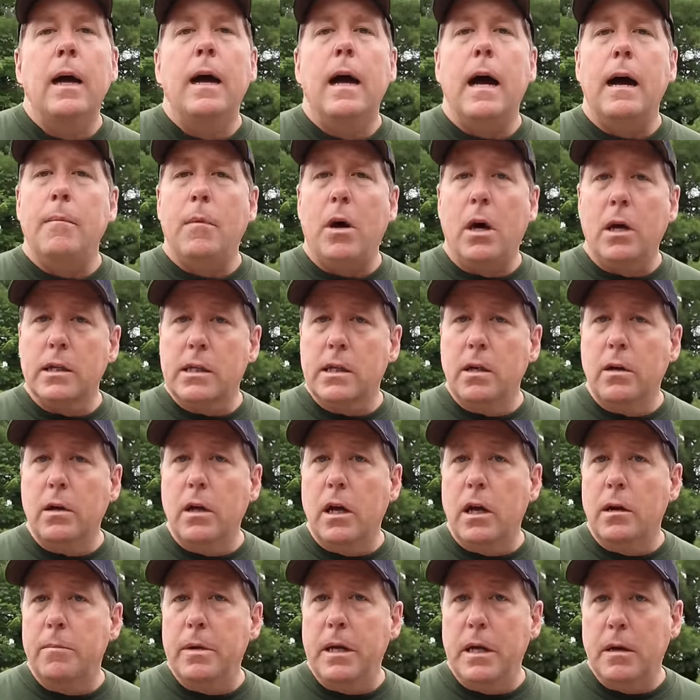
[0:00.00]
I'm also
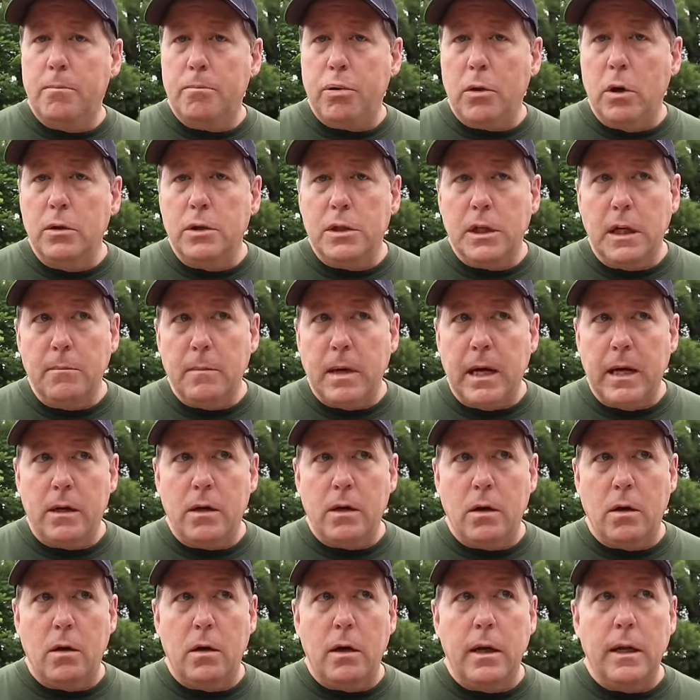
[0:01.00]
going to be approaching my
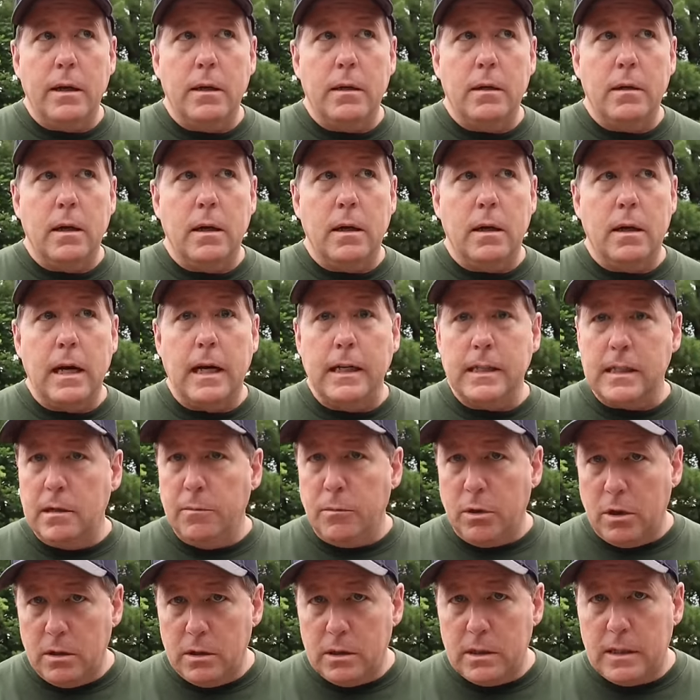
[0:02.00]
current
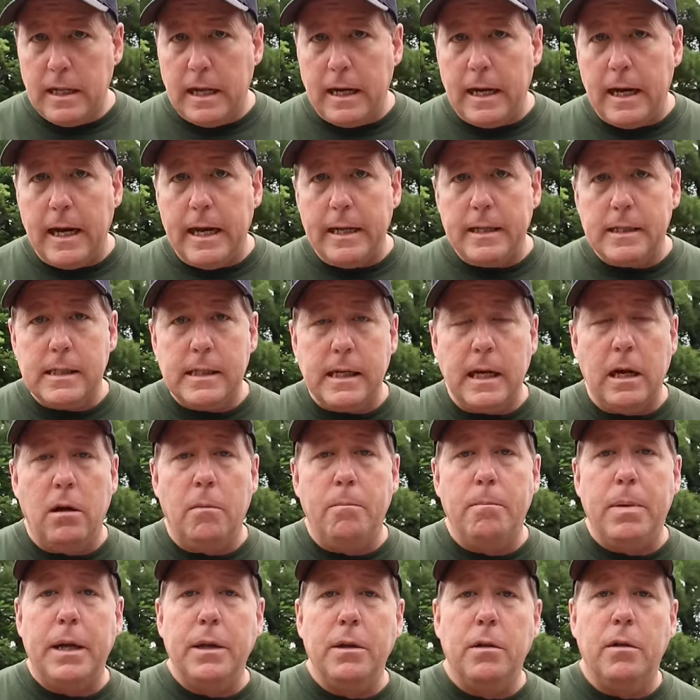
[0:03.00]
customers that I sell
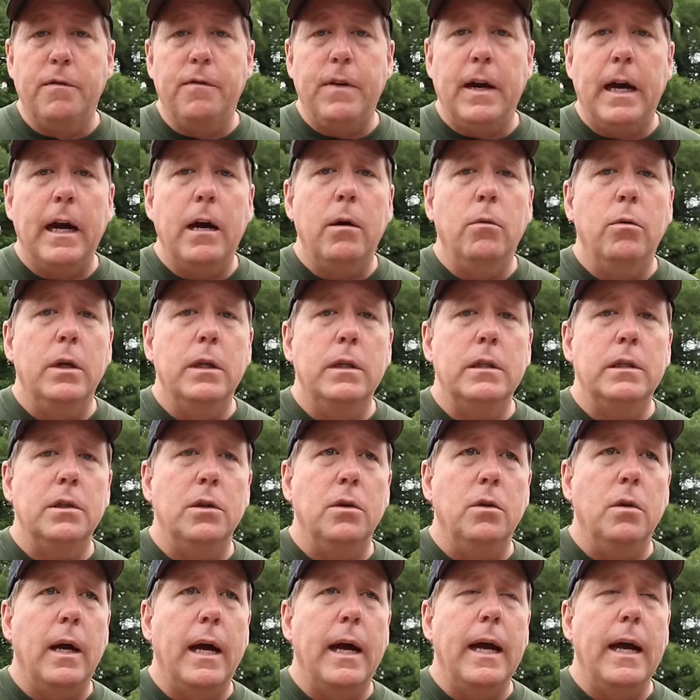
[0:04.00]
bundled firewood to.